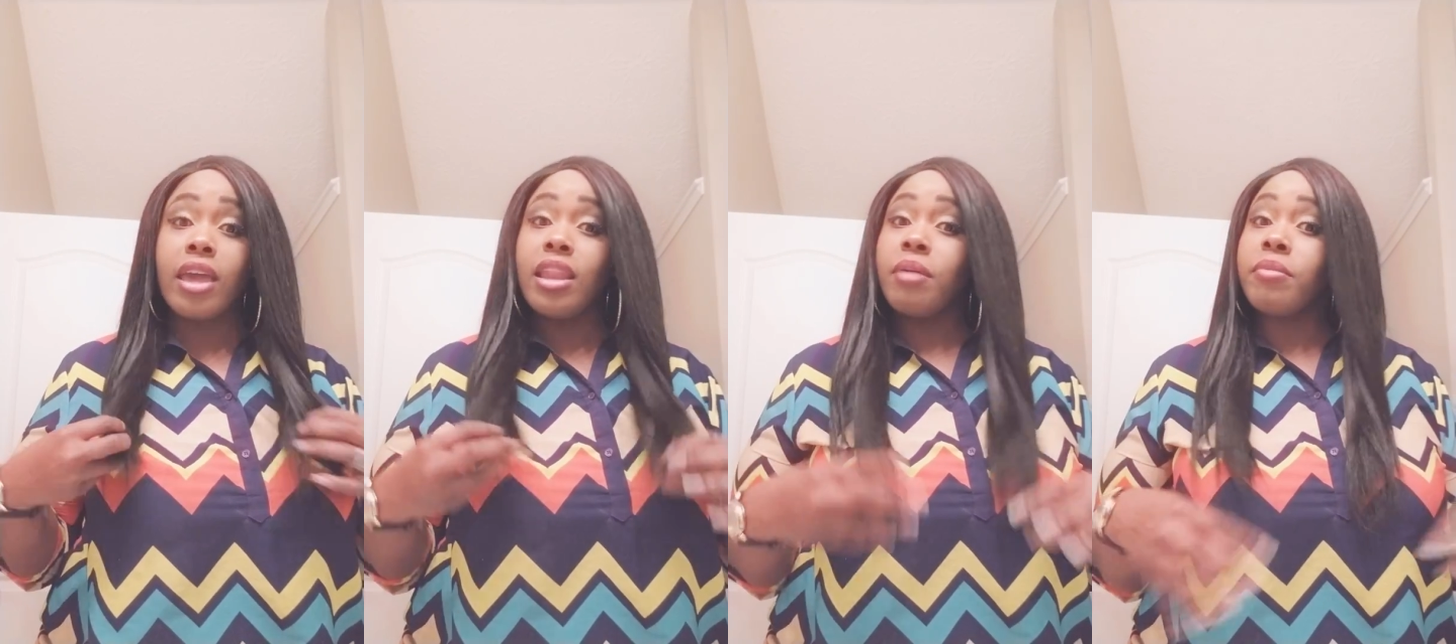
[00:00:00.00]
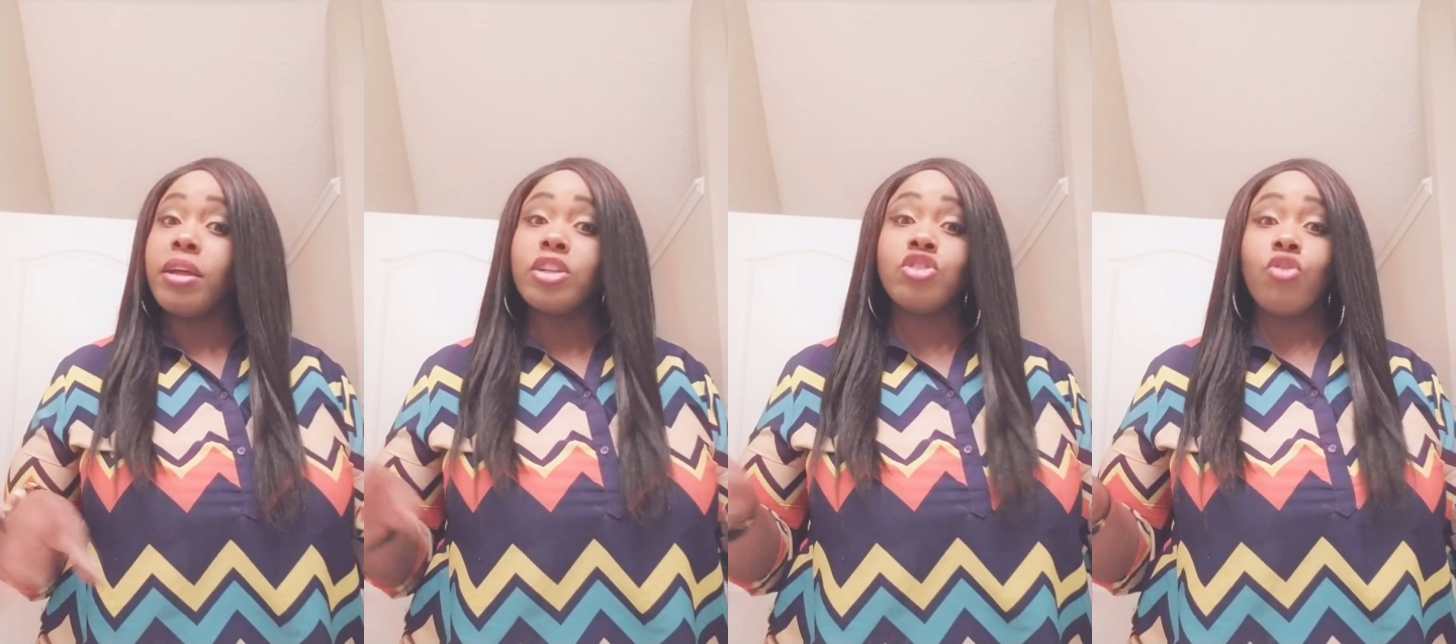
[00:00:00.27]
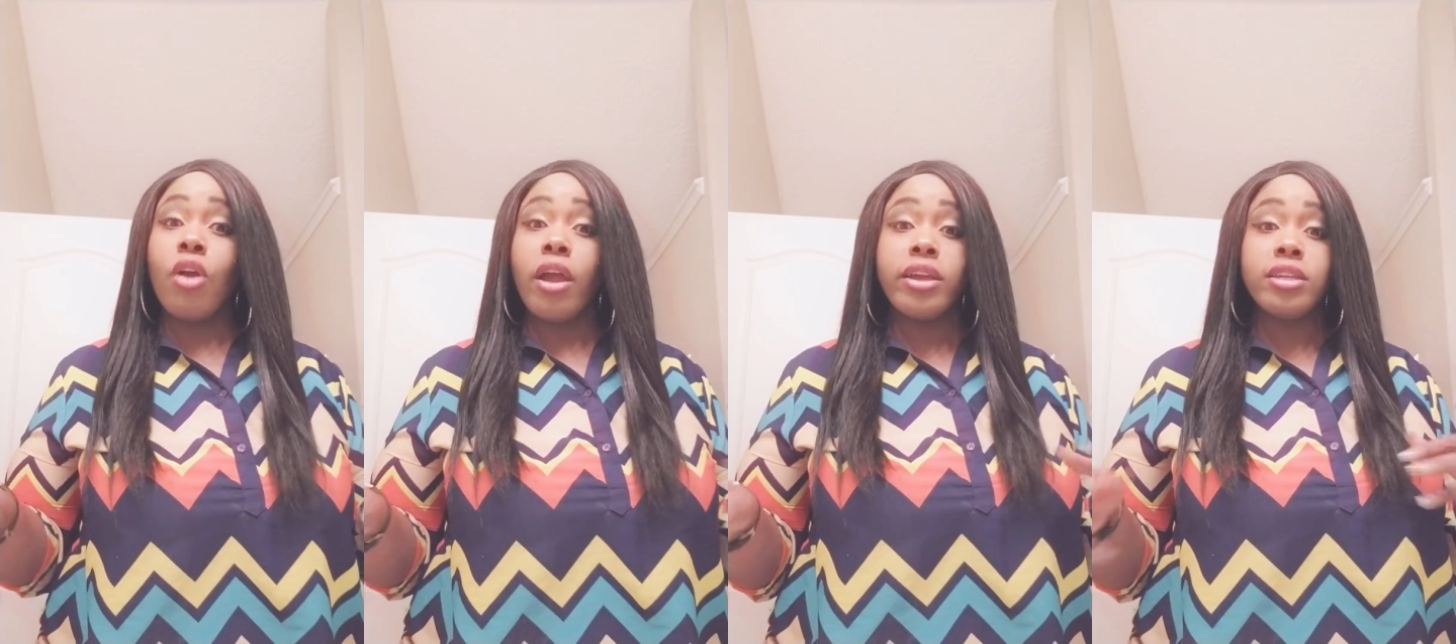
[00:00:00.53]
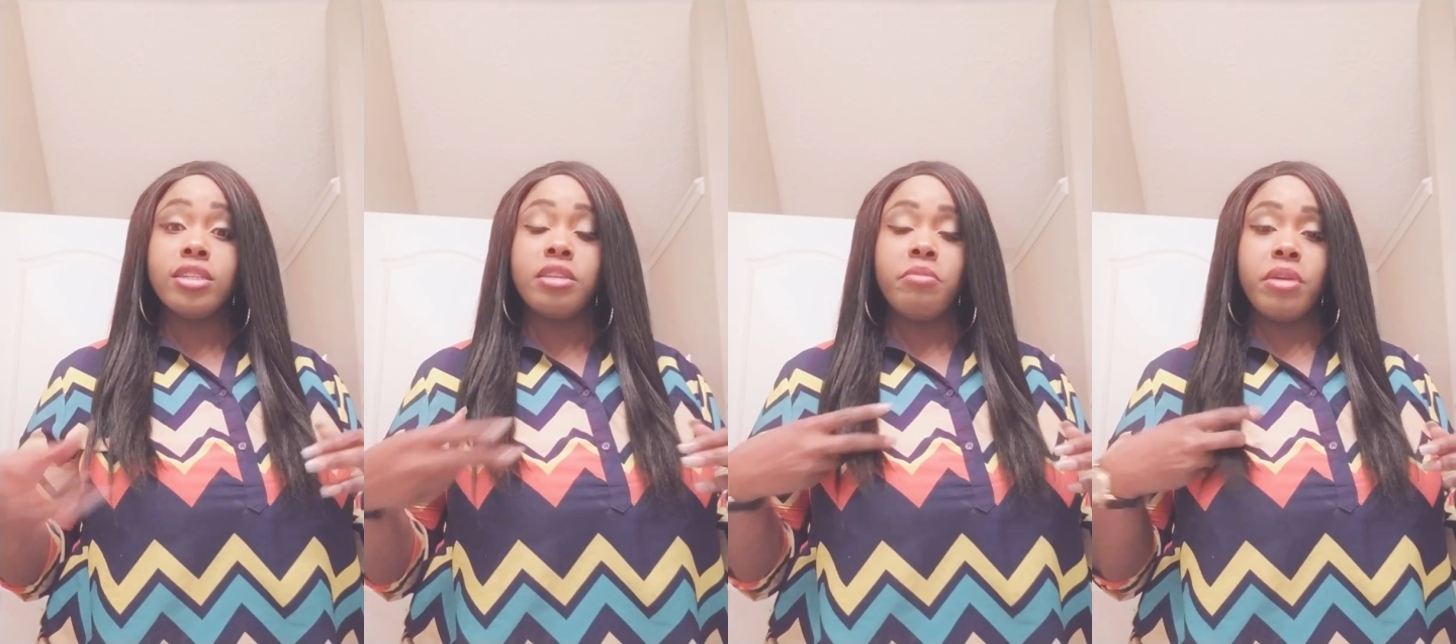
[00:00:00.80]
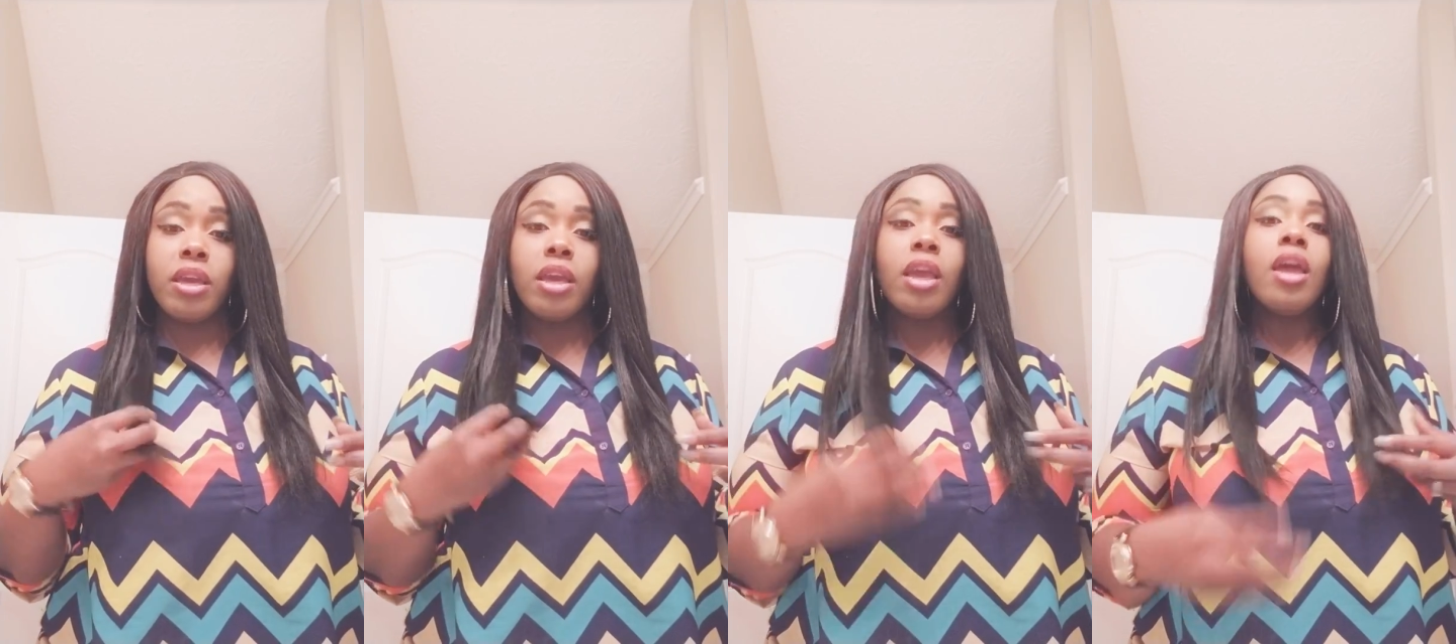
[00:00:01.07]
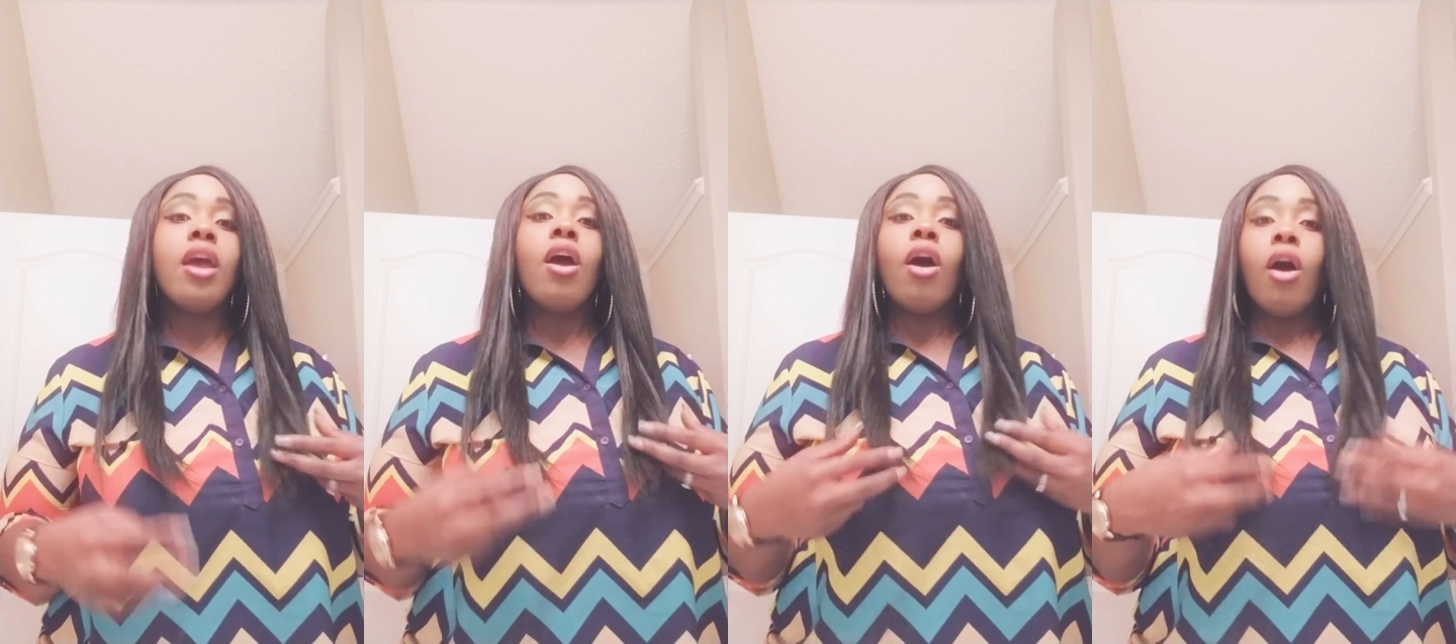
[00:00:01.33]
And I'm not trying to be.